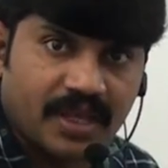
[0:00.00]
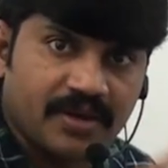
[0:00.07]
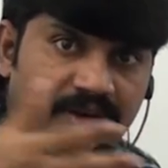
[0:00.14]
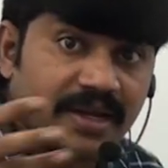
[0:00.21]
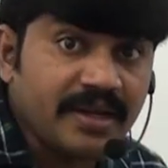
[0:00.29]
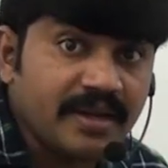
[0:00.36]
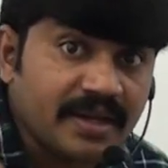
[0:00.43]
Are you
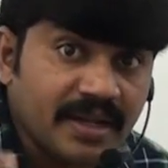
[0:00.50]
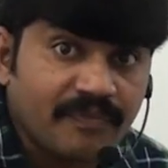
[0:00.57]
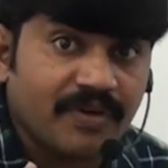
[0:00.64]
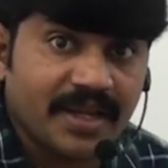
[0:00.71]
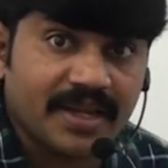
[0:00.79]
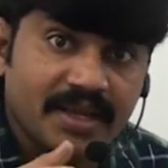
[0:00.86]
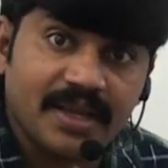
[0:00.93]
getting?
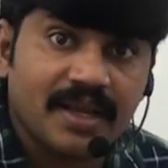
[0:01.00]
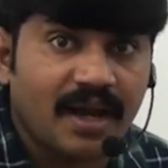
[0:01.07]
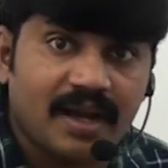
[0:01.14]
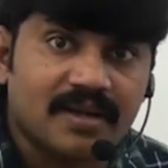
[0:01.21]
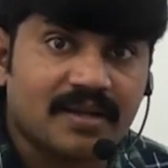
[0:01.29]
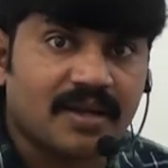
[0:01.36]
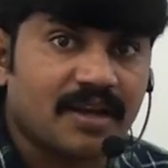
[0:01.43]
Defining
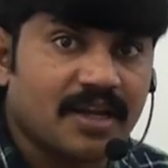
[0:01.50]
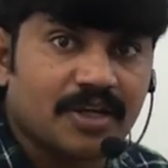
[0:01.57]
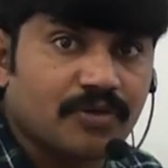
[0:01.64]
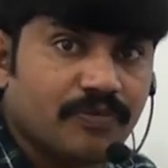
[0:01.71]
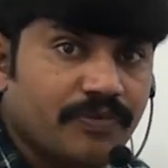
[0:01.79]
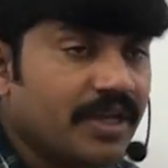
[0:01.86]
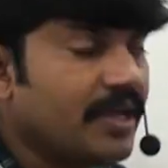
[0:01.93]

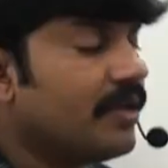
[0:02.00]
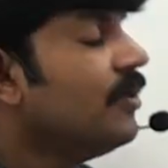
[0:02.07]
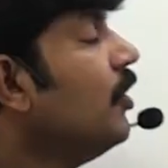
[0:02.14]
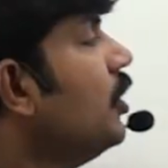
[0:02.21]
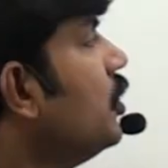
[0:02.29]
alternative way.